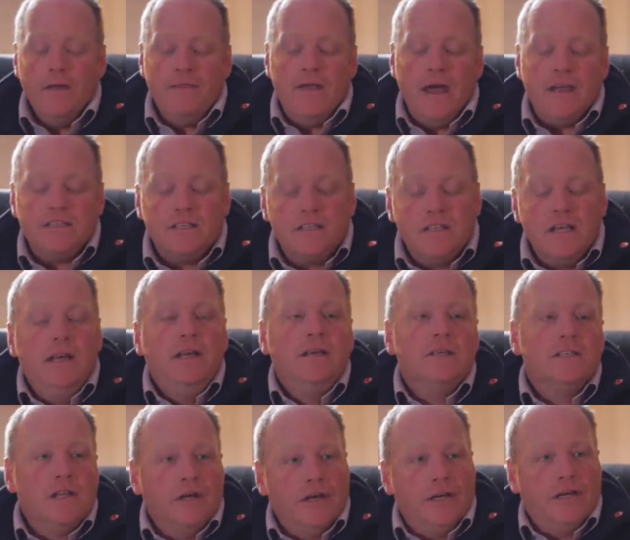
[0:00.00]
There's
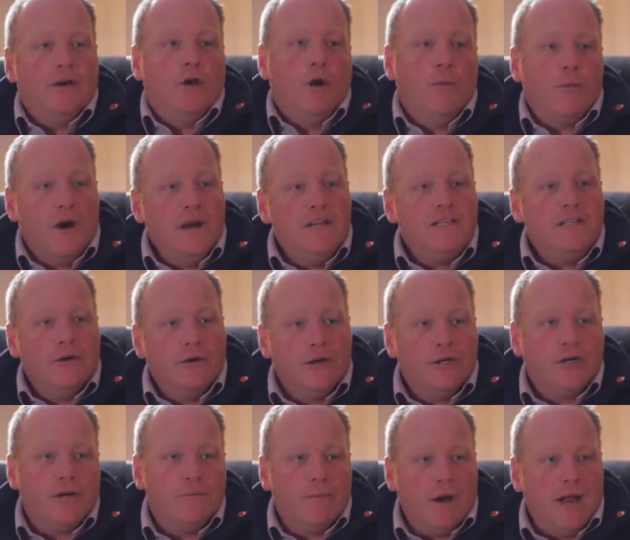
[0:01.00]
things like operating on a
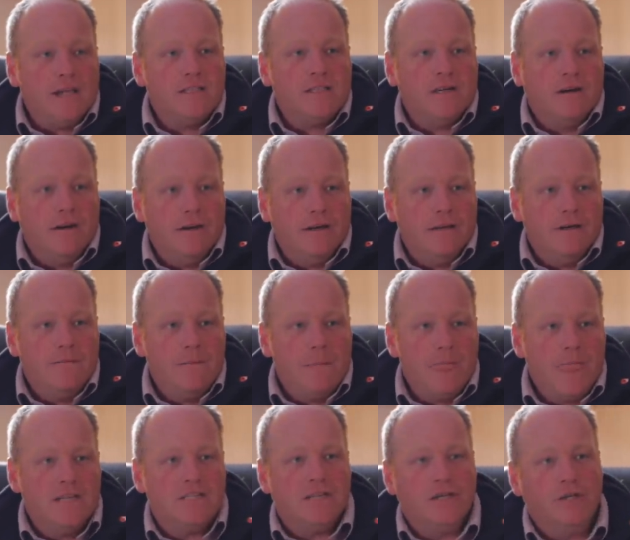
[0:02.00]
triple SI
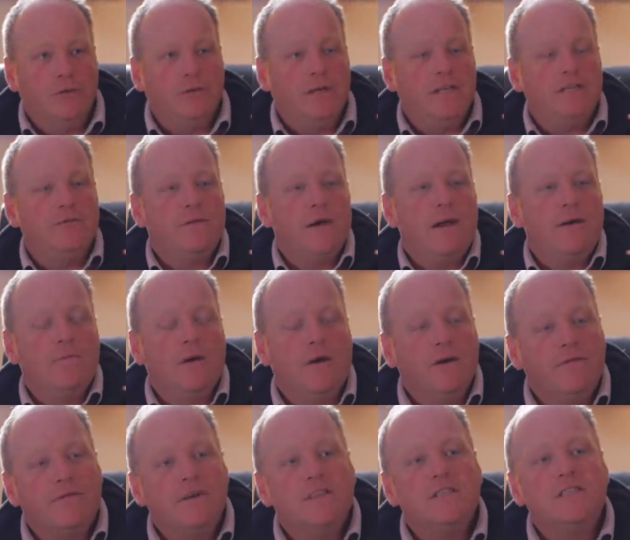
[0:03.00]
so you'll need to then
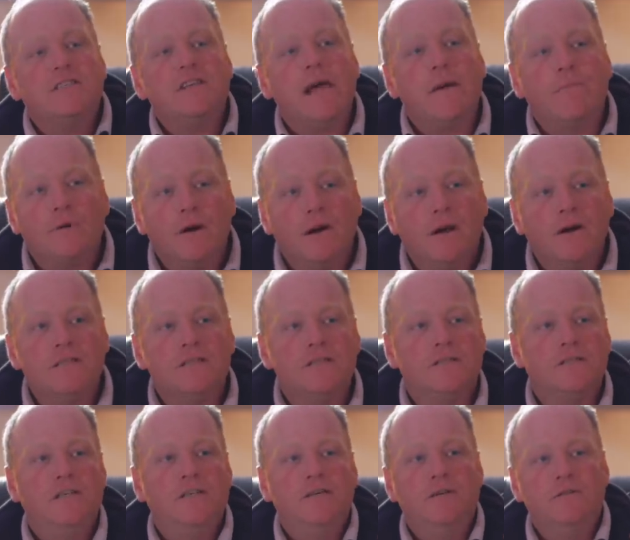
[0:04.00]
apply for a separate
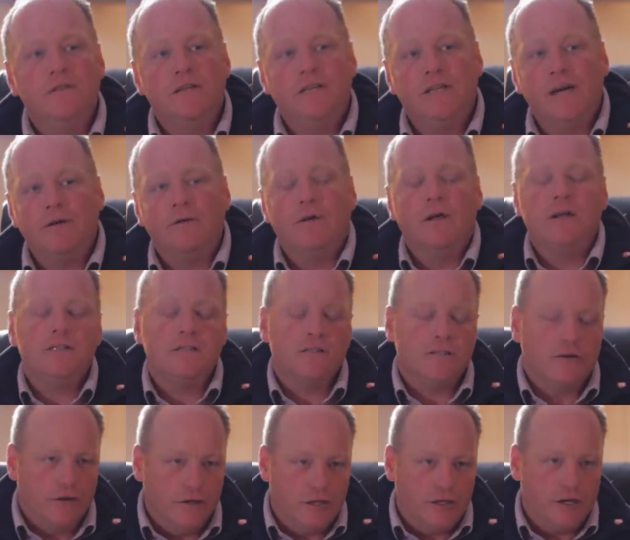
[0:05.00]
license to use the general
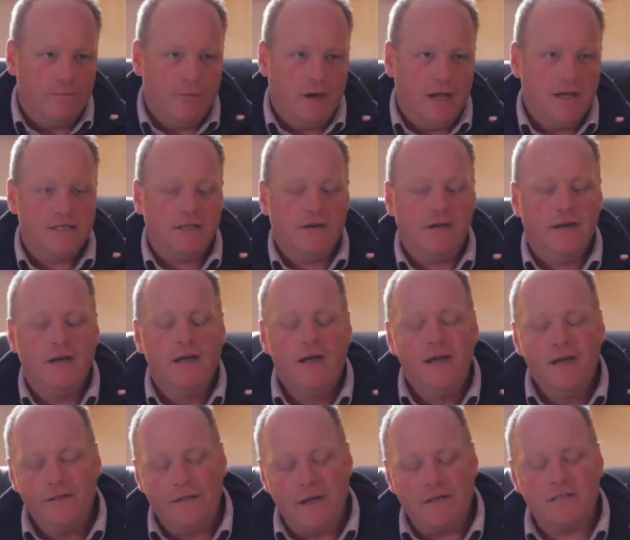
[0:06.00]
license on a triple SI.
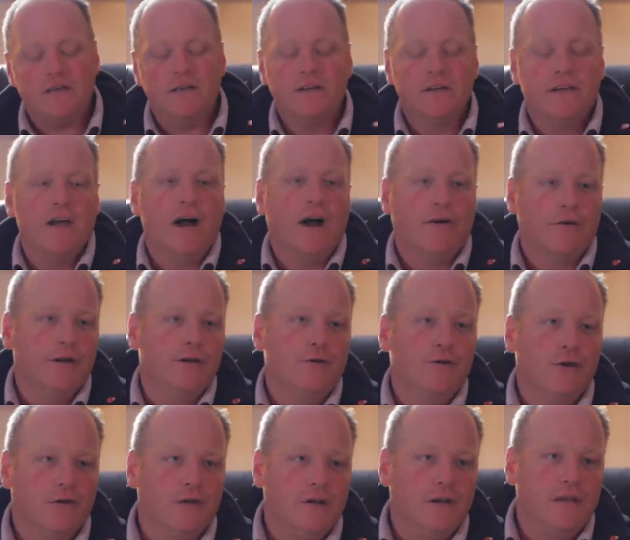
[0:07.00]
There's concurrent
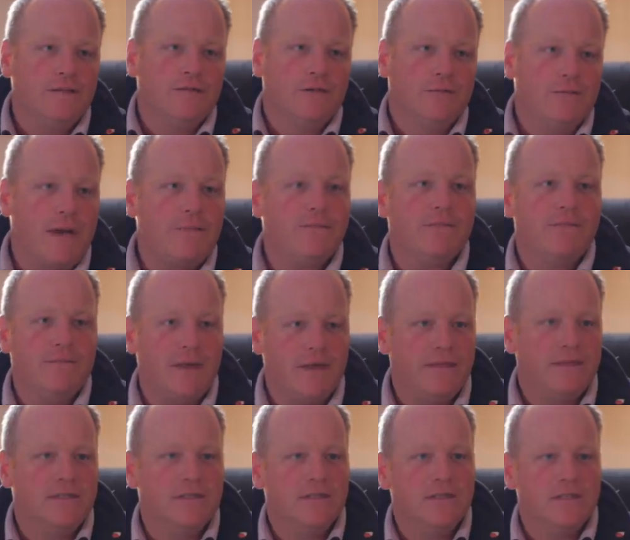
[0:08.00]
non-lethal me
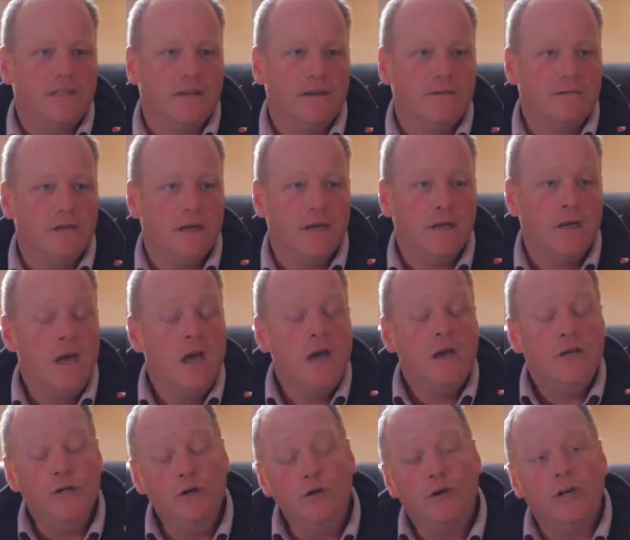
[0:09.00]
methods at the same thing.
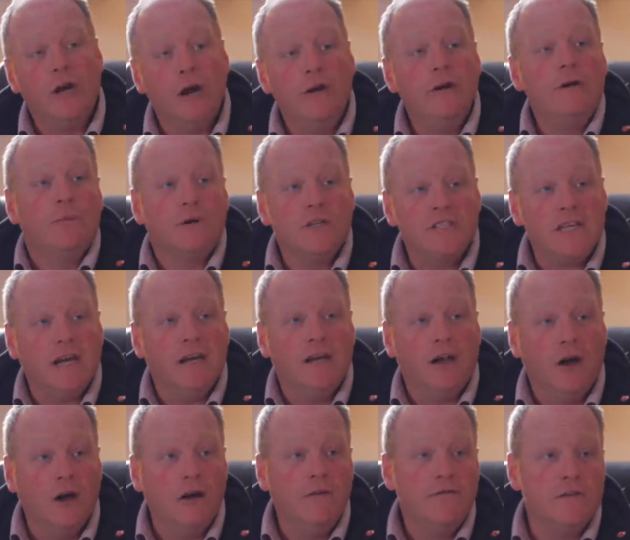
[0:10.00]
Yeah. You can only protect
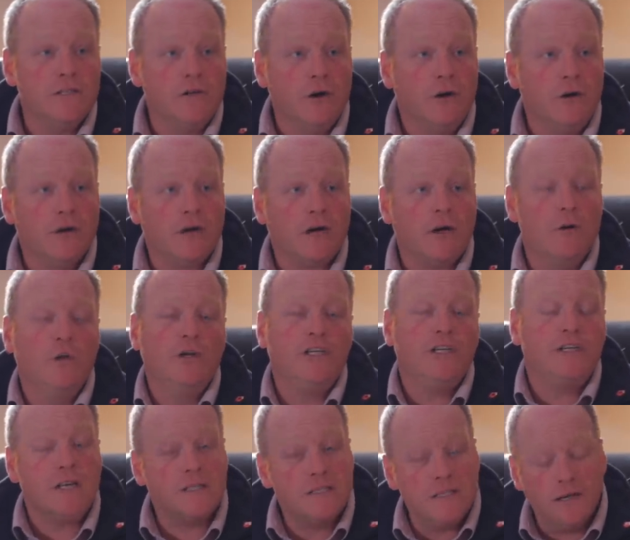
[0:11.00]
livestock,
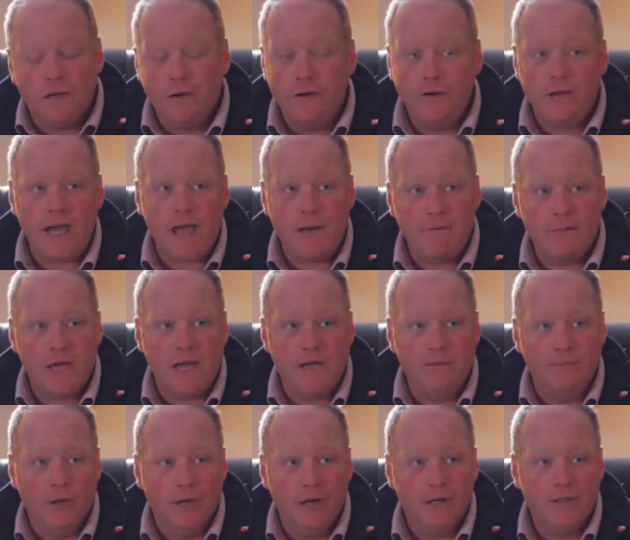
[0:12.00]
which does include kept
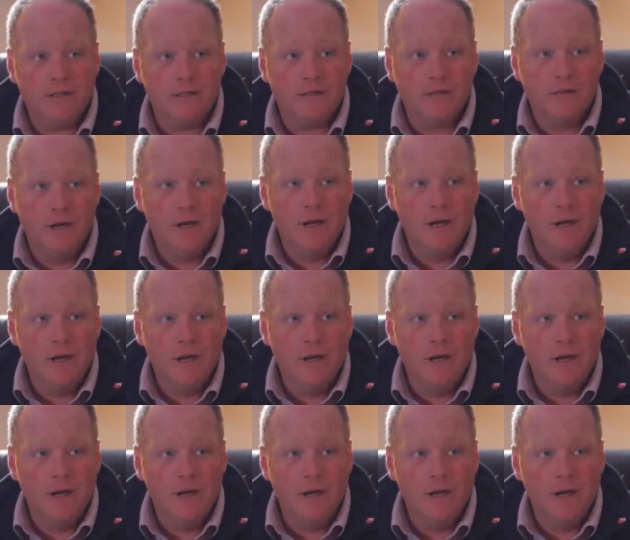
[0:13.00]
game birds.